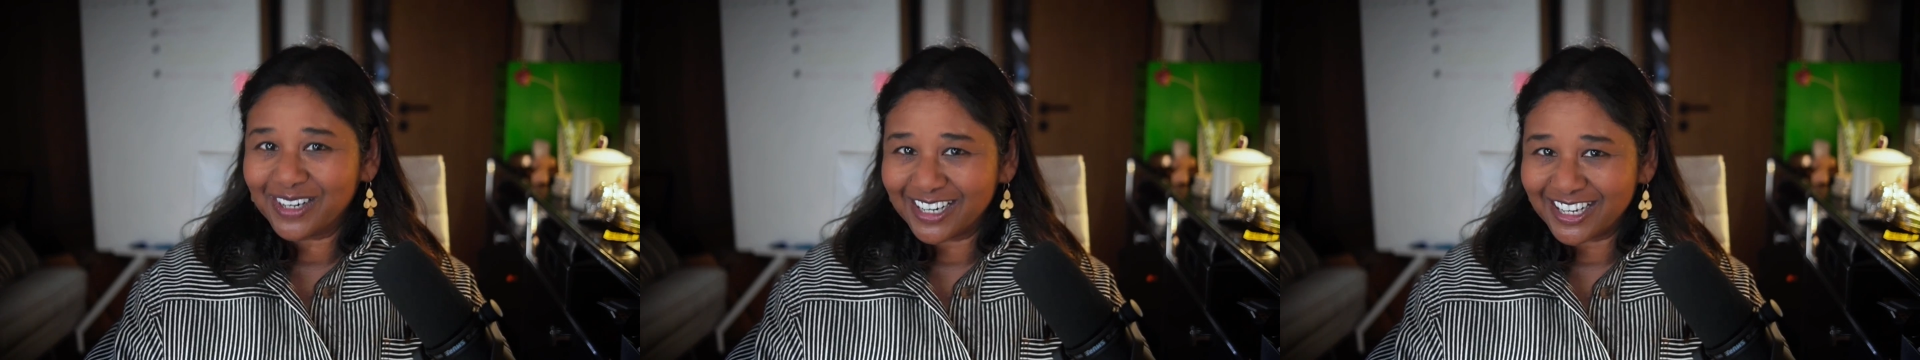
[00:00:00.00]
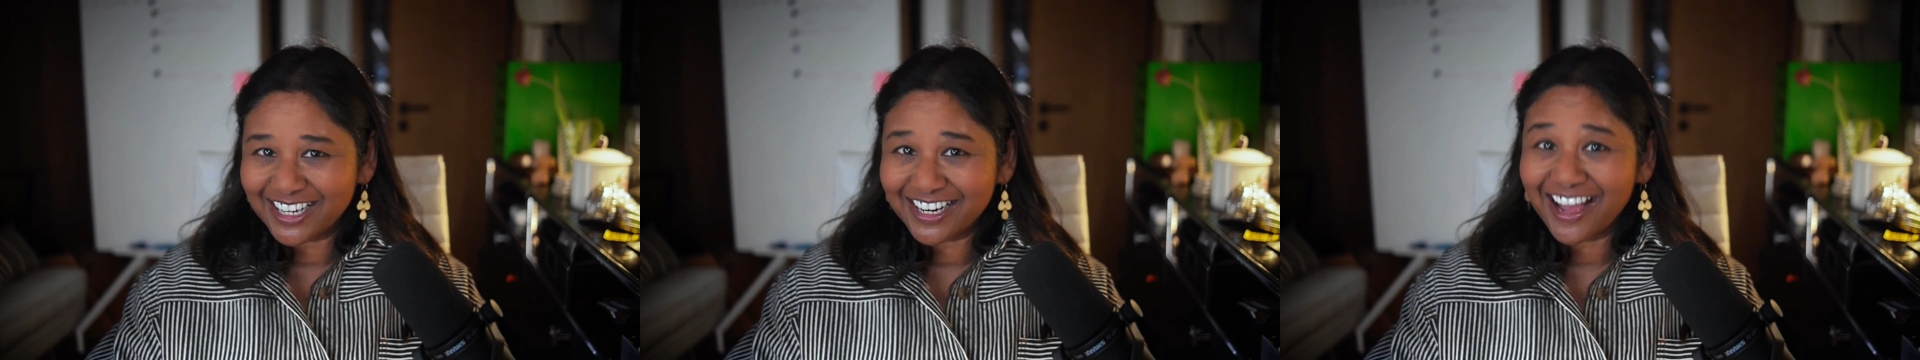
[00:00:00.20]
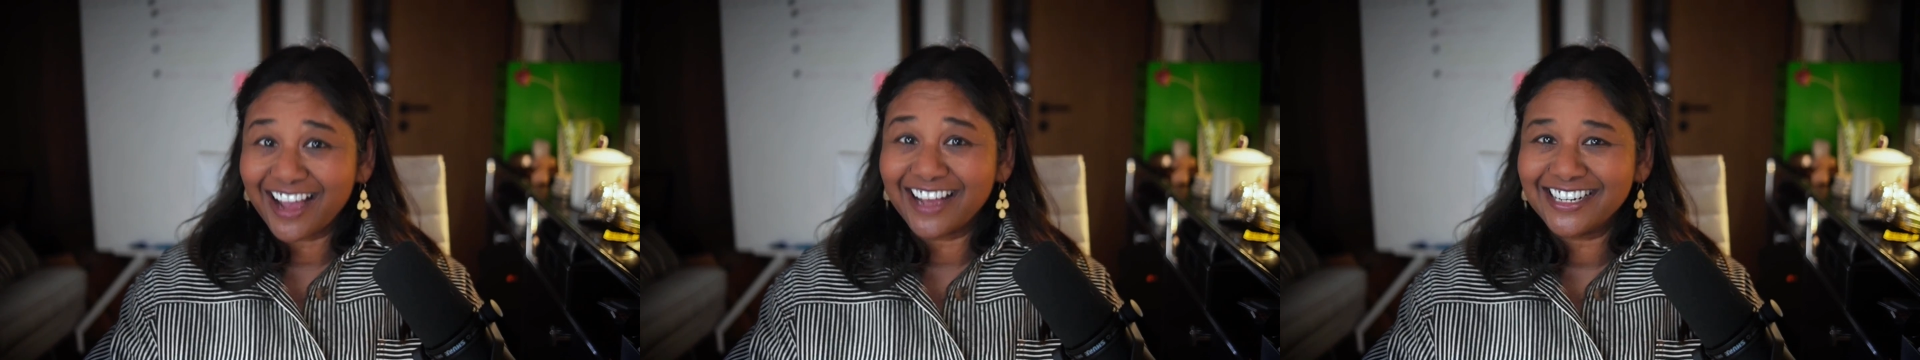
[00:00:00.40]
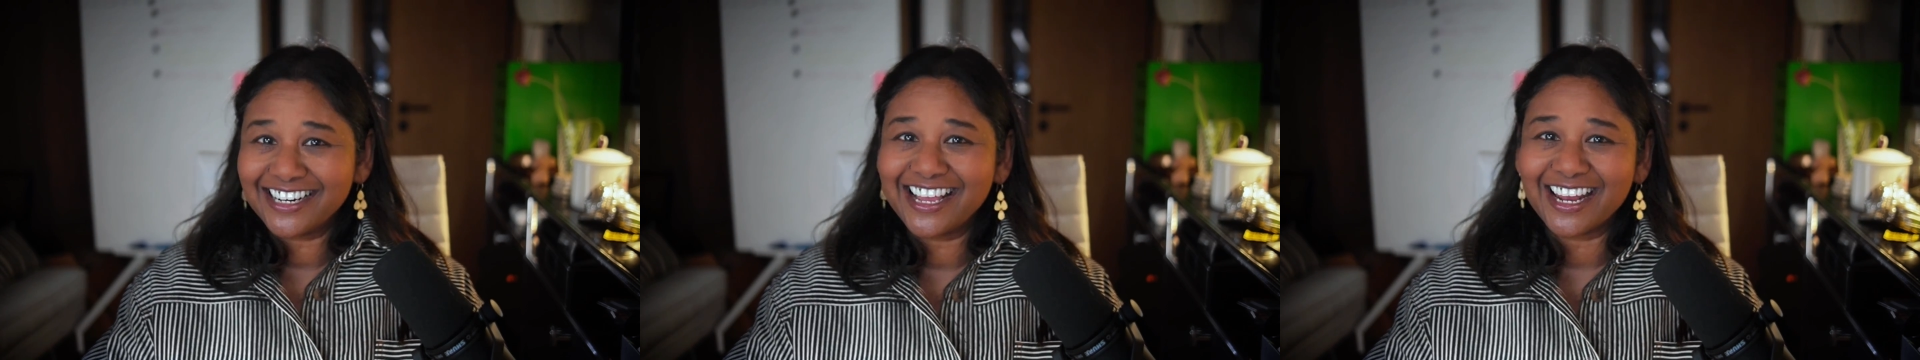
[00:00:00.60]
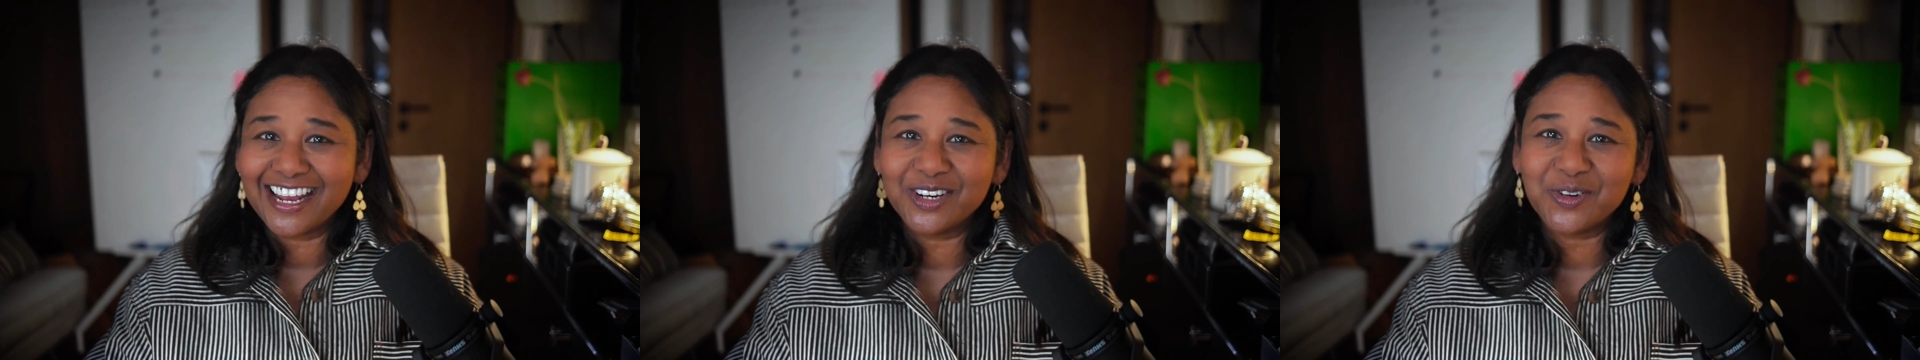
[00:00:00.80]
alert, I
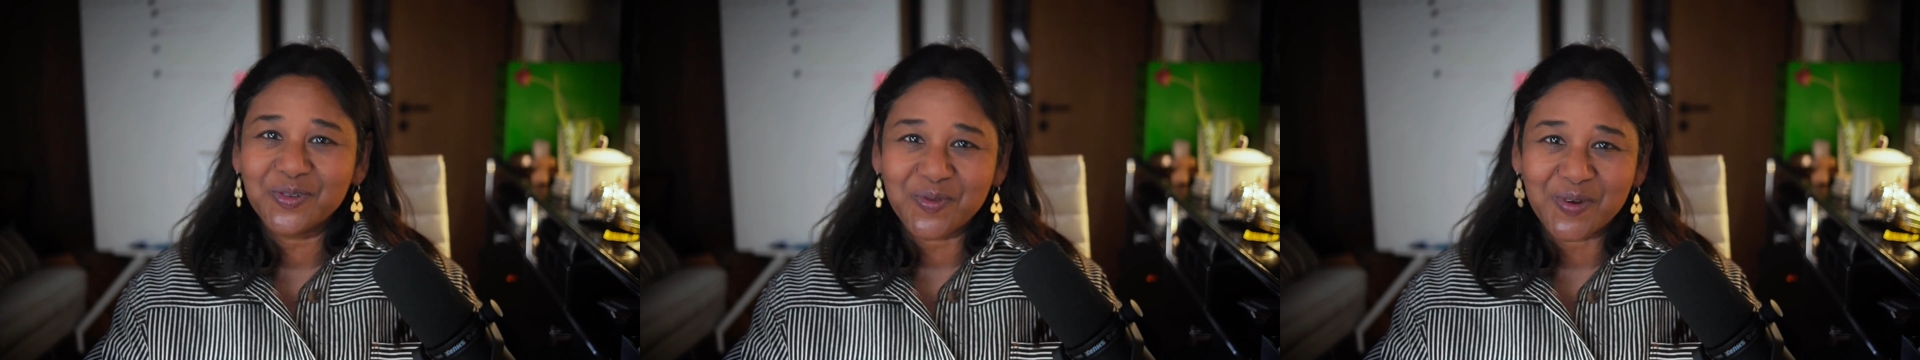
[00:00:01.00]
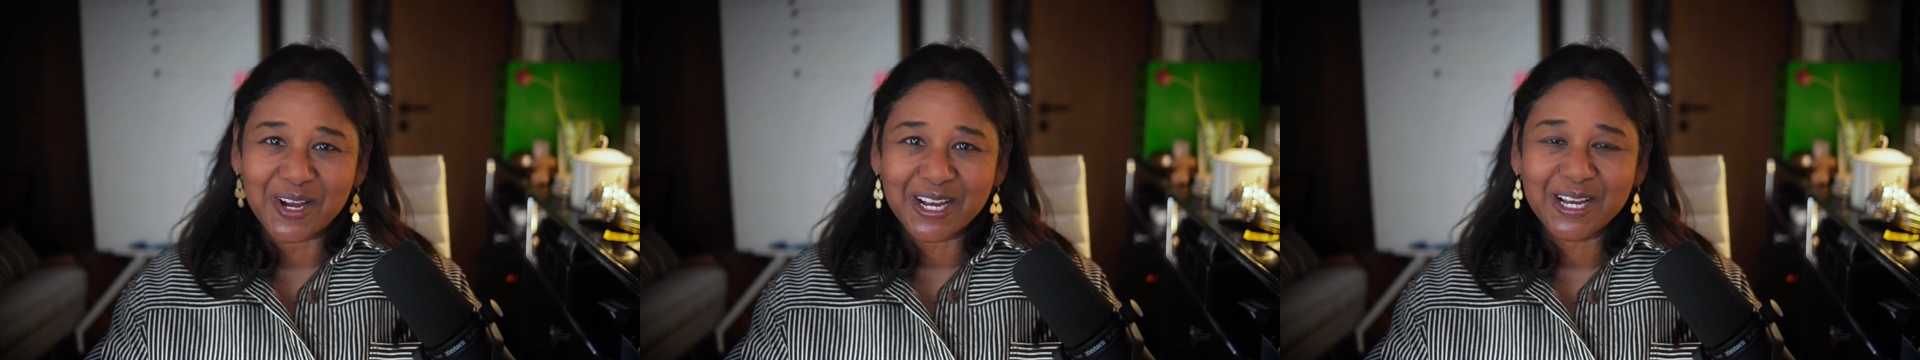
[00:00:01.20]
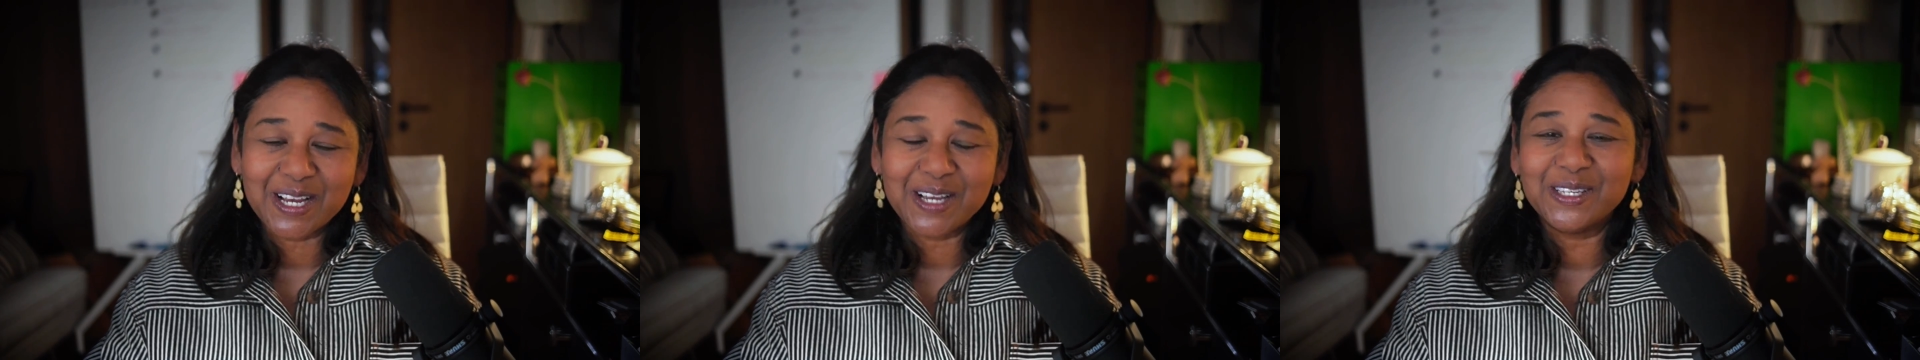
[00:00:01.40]
did get it to work.